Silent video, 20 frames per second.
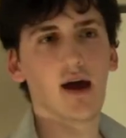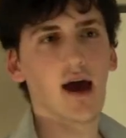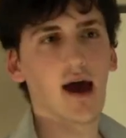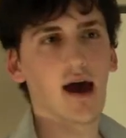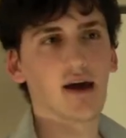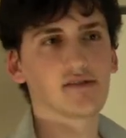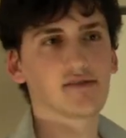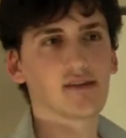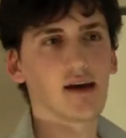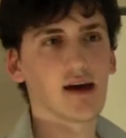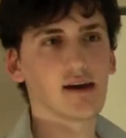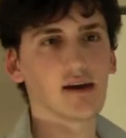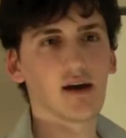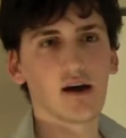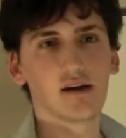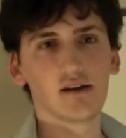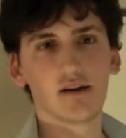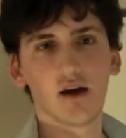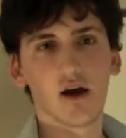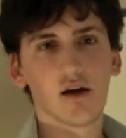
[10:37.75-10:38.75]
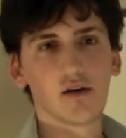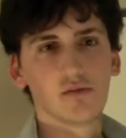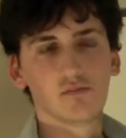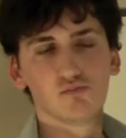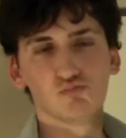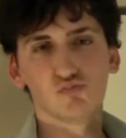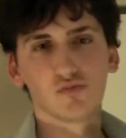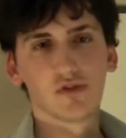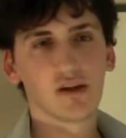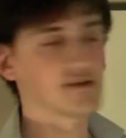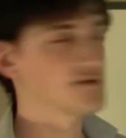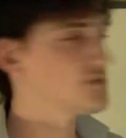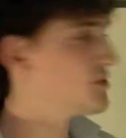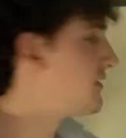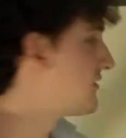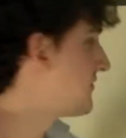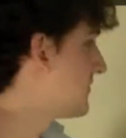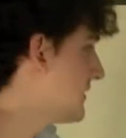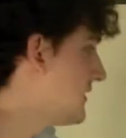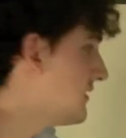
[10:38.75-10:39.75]
and say, this
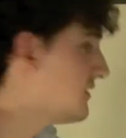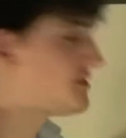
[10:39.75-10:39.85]
one's for you,